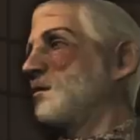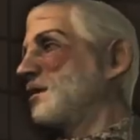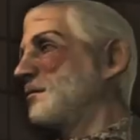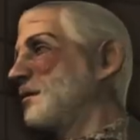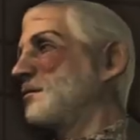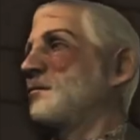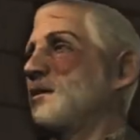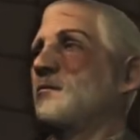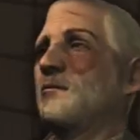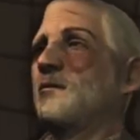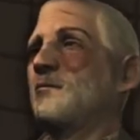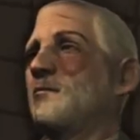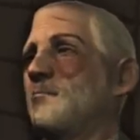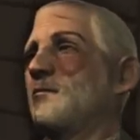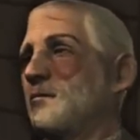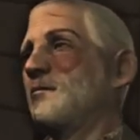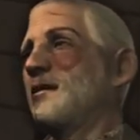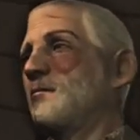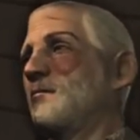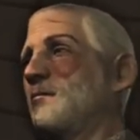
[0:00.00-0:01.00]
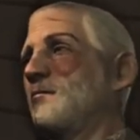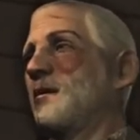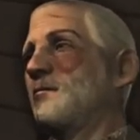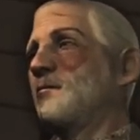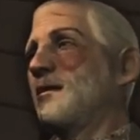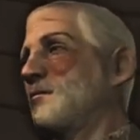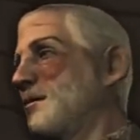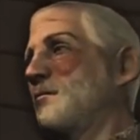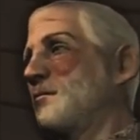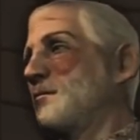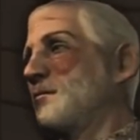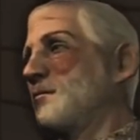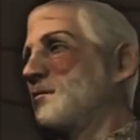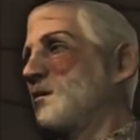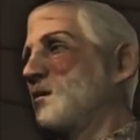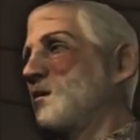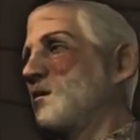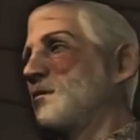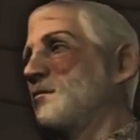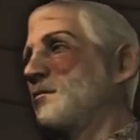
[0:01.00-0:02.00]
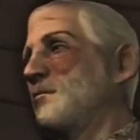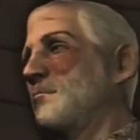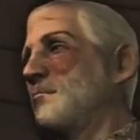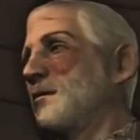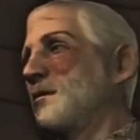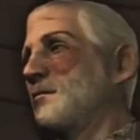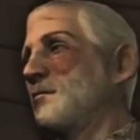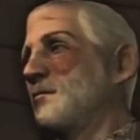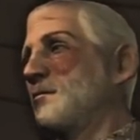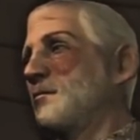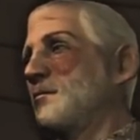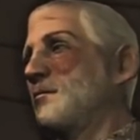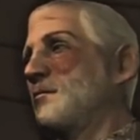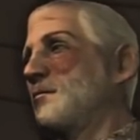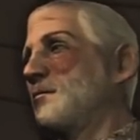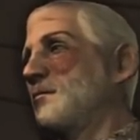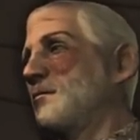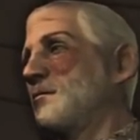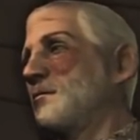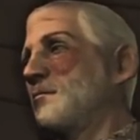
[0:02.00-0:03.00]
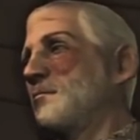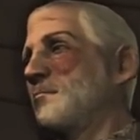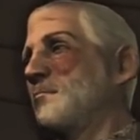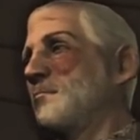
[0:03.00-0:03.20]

like you and calling you a robot and all the rest of it,